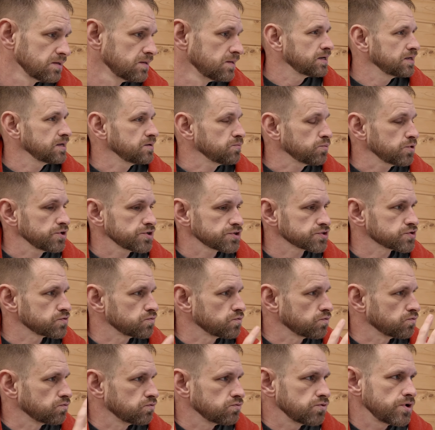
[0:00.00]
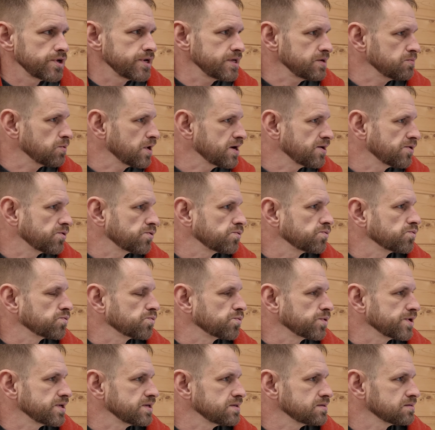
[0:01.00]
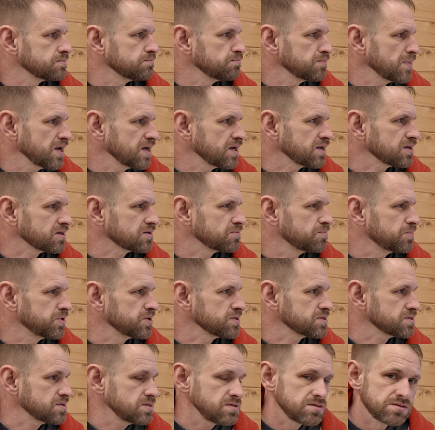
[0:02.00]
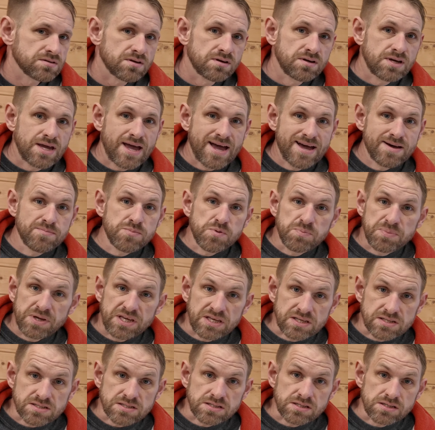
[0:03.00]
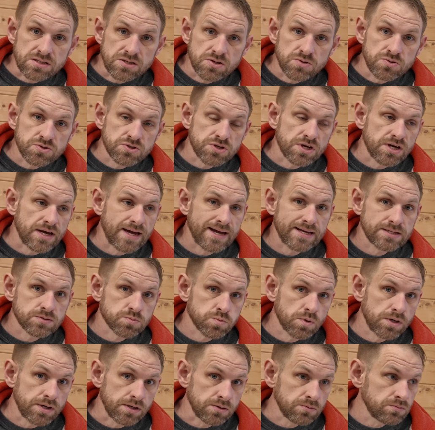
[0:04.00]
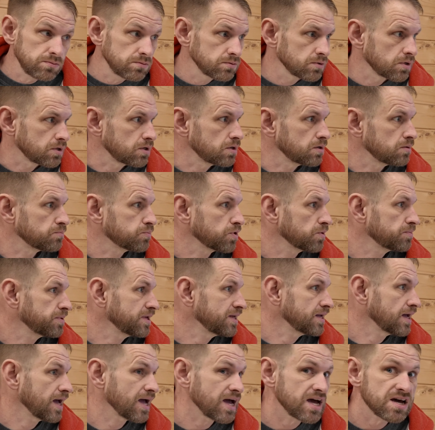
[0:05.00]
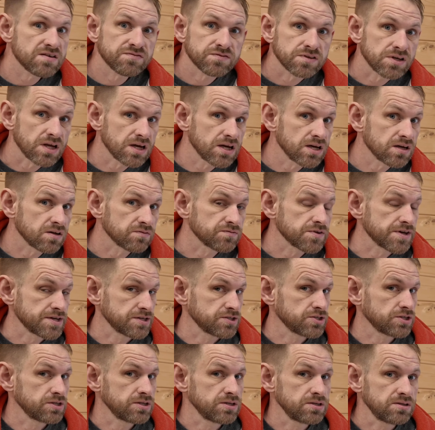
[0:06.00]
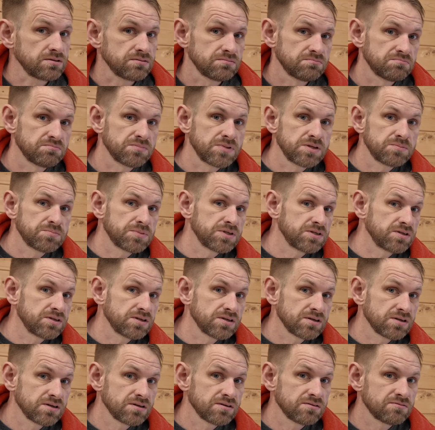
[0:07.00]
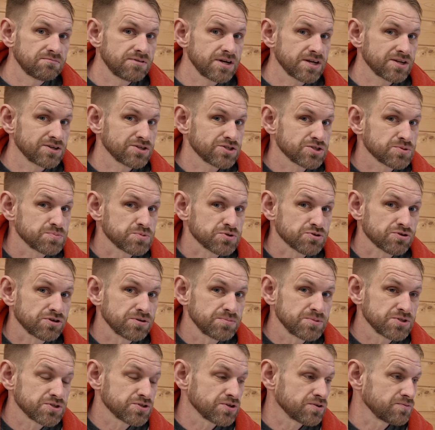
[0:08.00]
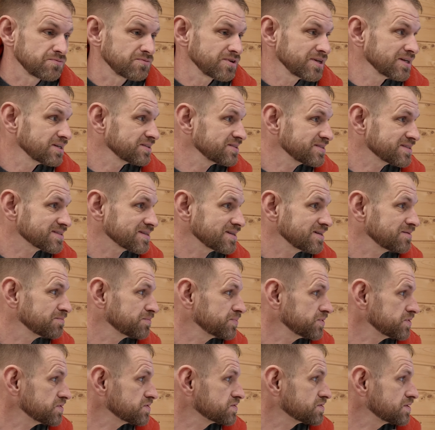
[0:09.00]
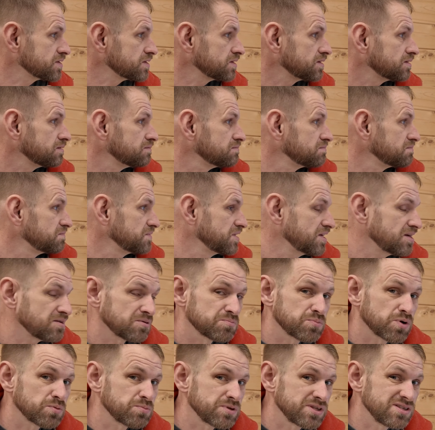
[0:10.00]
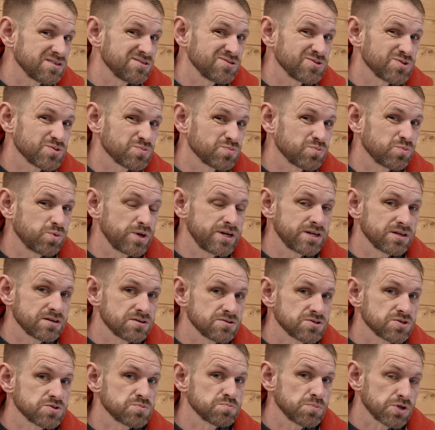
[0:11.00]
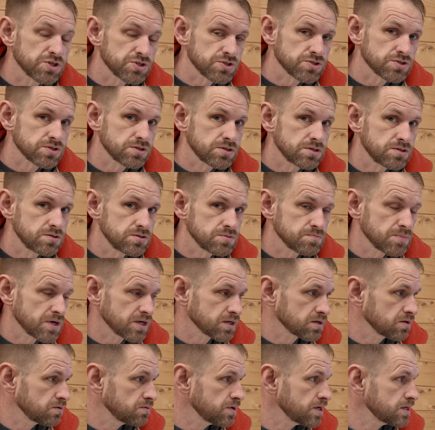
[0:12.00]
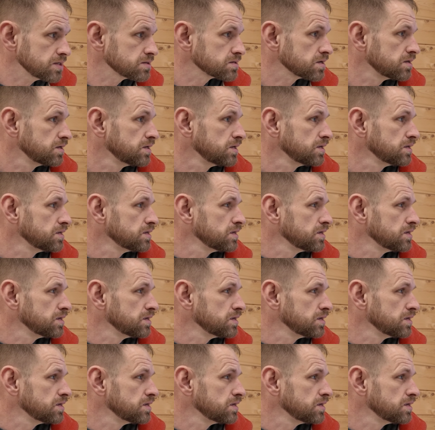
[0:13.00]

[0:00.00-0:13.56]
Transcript: And it works really well with Mac, but since I am a PC user as well, uh, probably half and half actually, maybe uh, regular subscribers don't realize that, but uh, yeah, probably use Windows as much as I use Mac OS.